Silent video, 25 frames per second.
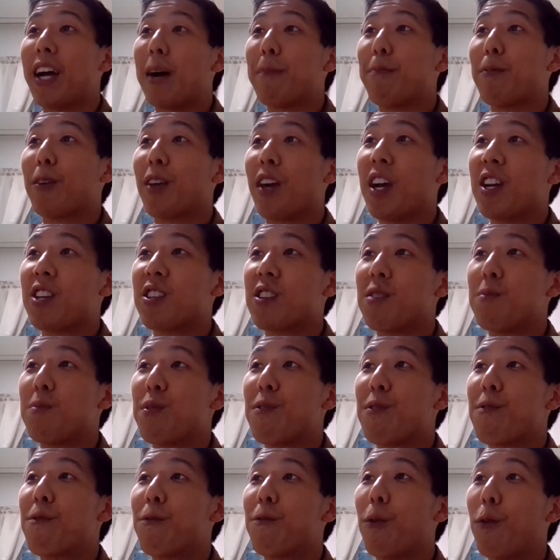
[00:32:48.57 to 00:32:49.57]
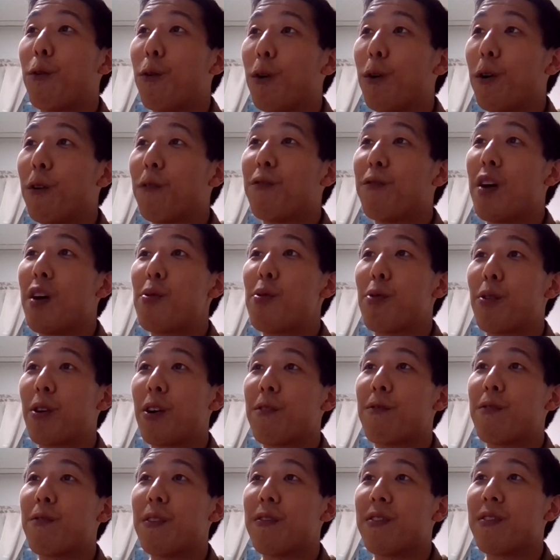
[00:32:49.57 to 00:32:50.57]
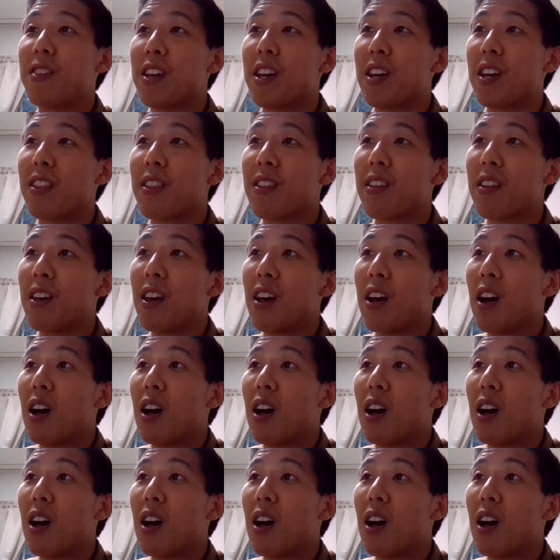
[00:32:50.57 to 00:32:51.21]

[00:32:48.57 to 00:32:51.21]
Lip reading: application before February 15th,